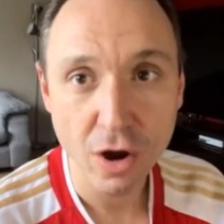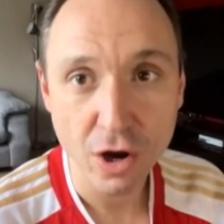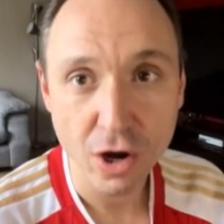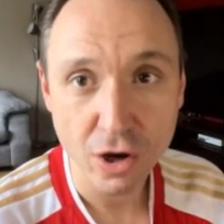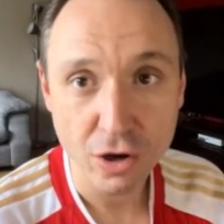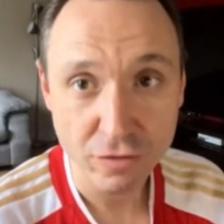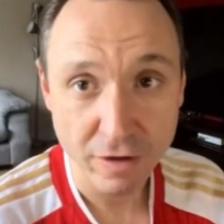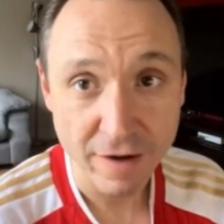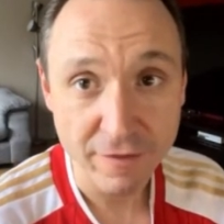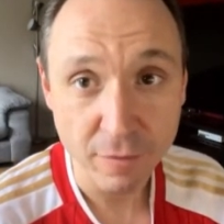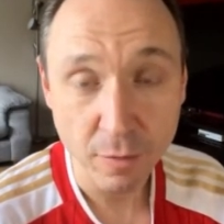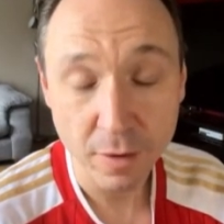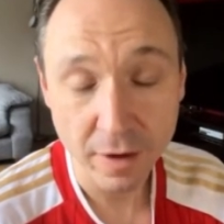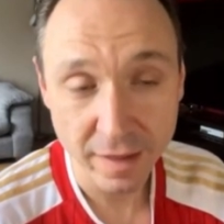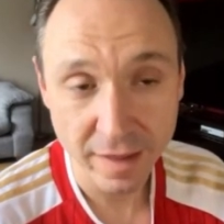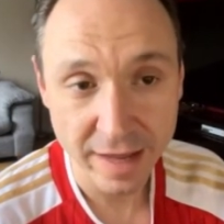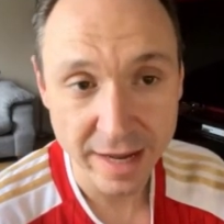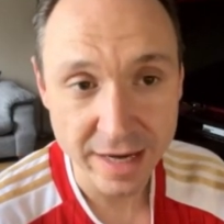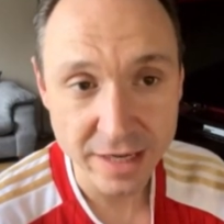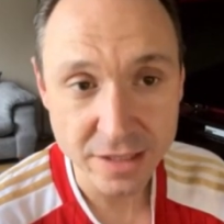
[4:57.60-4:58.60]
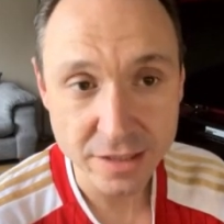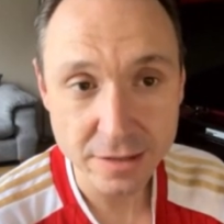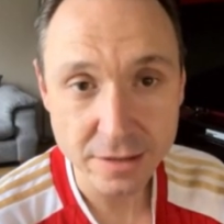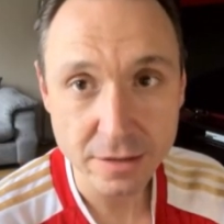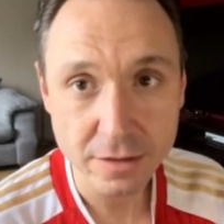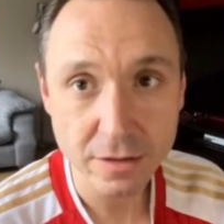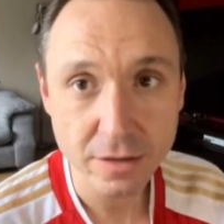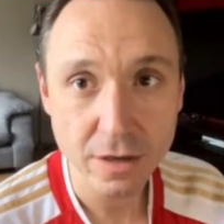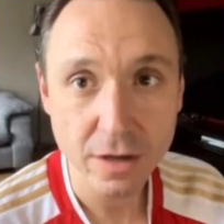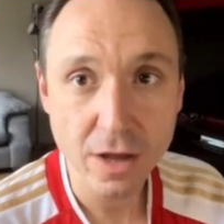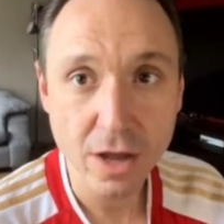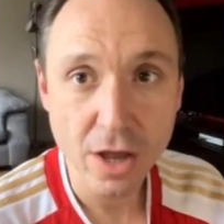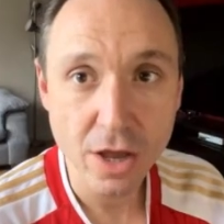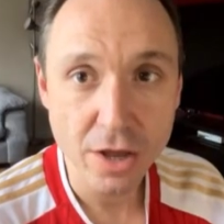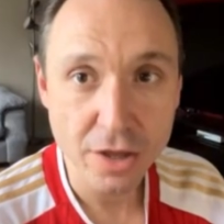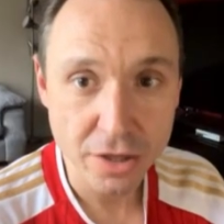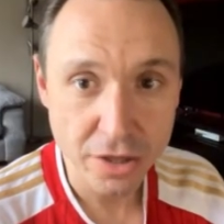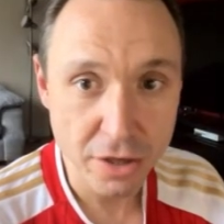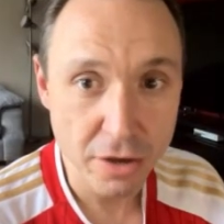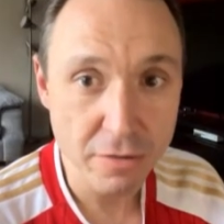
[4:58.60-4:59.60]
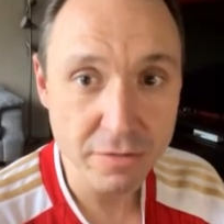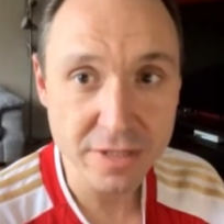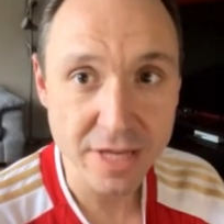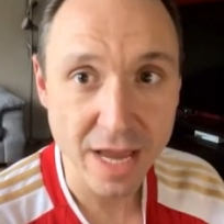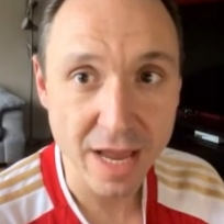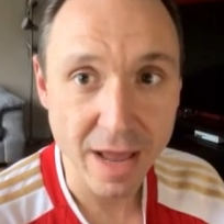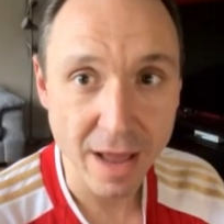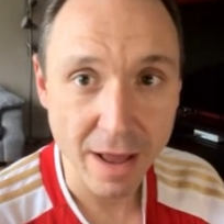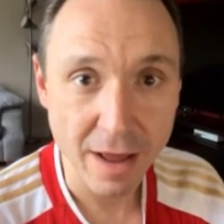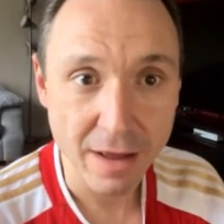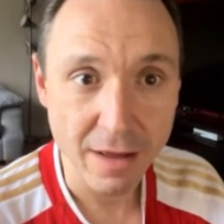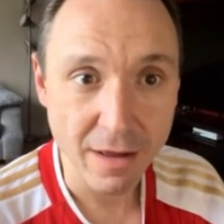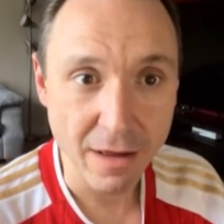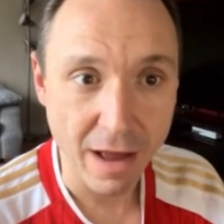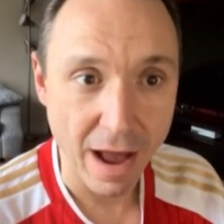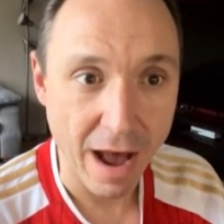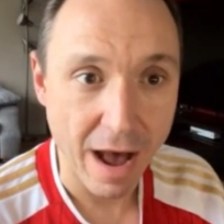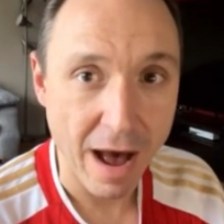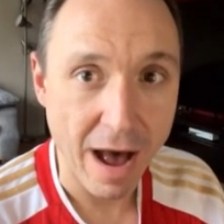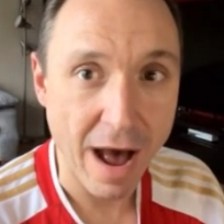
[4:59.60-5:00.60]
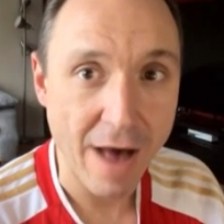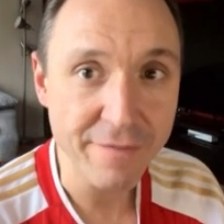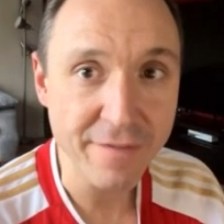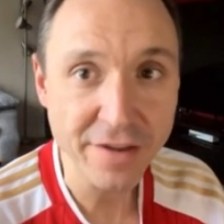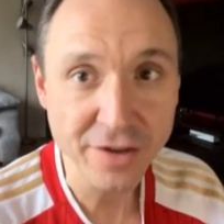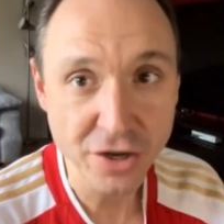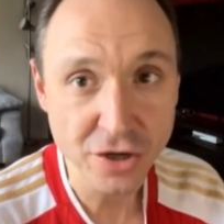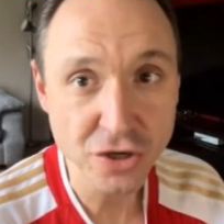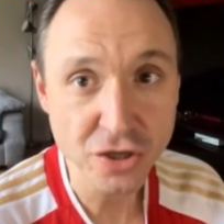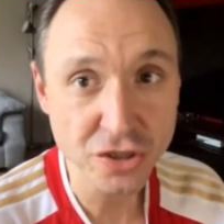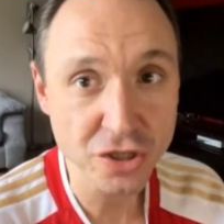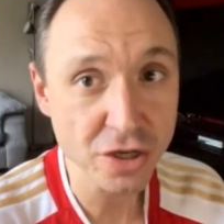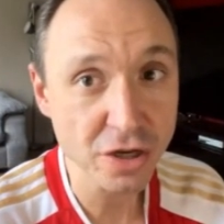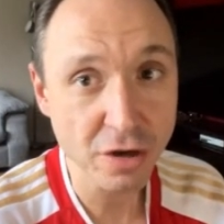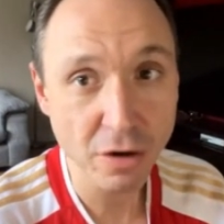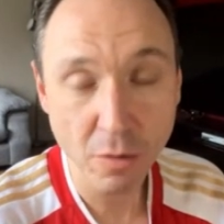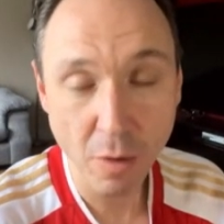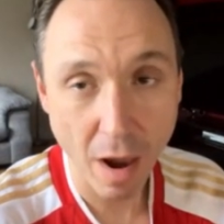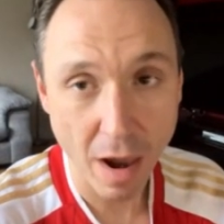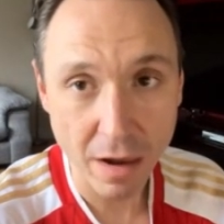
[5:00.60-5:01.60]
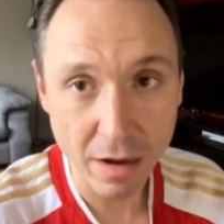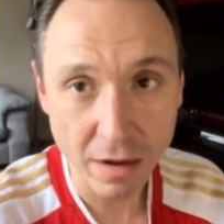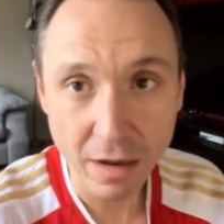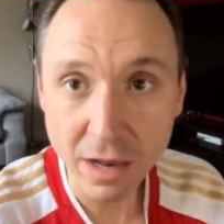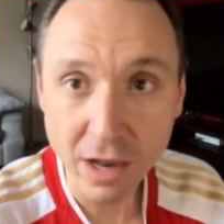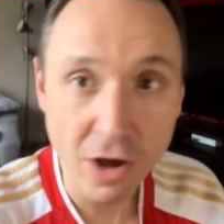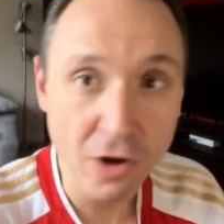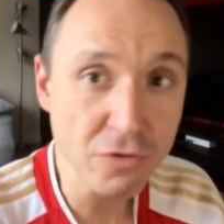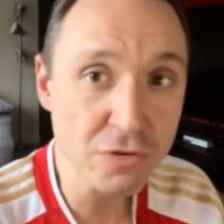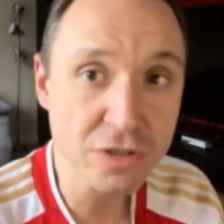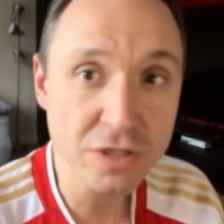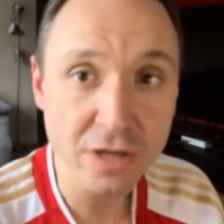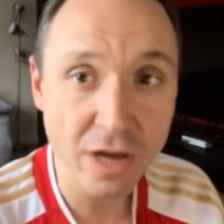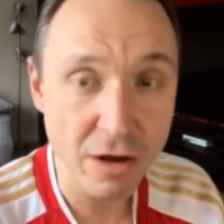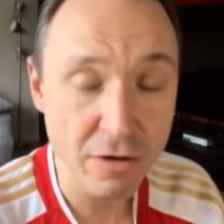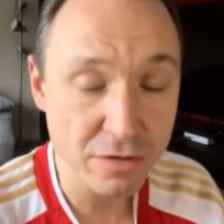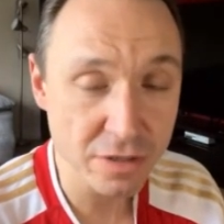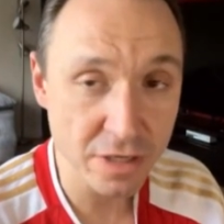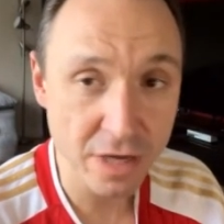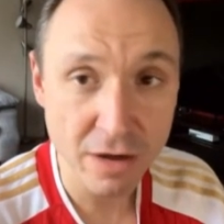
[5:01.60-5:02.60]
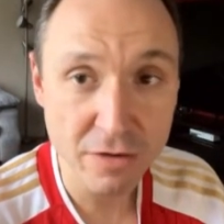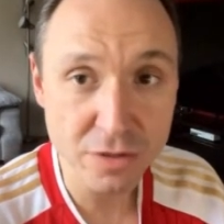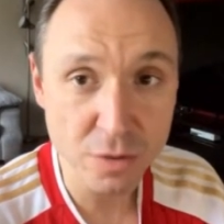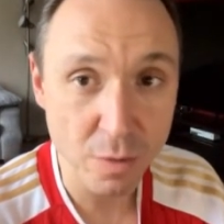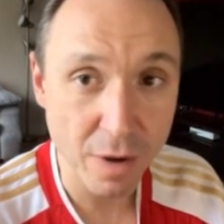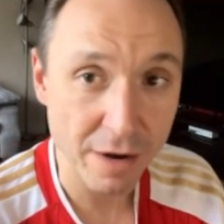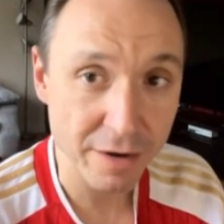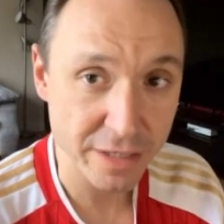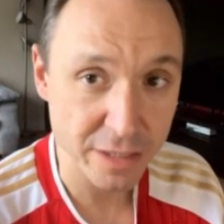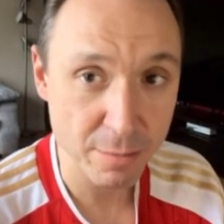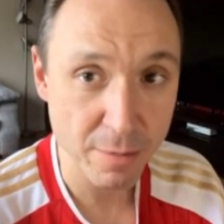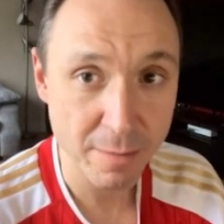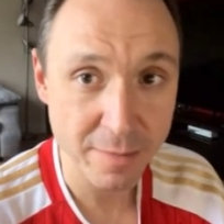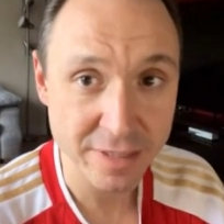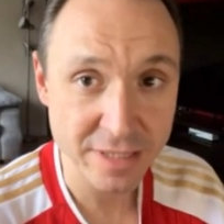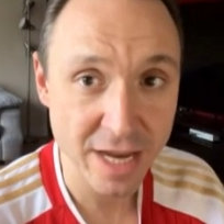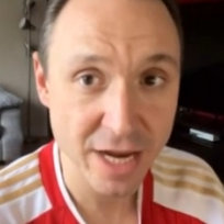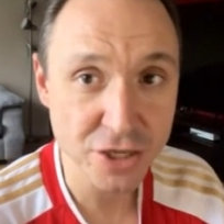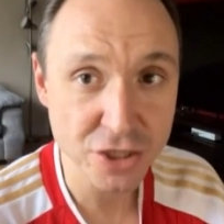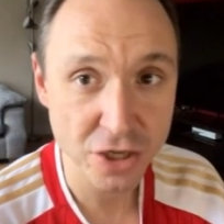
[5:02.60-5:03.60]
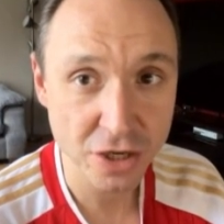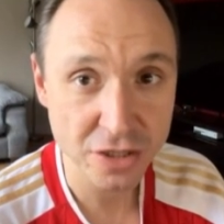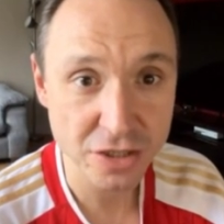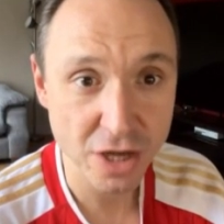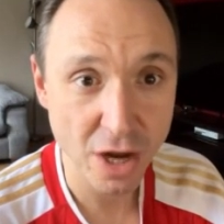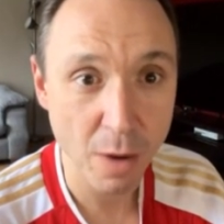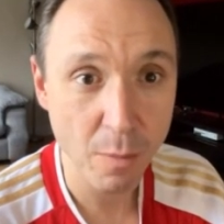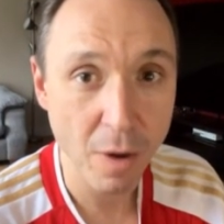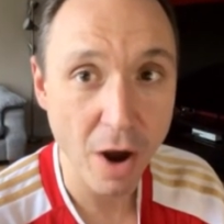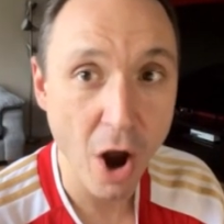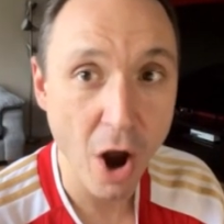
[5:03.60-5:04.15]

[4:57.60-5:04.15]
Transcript: craft one of these, use it, and then you're just going to do loads and loads and loads of wild experimentations, and we're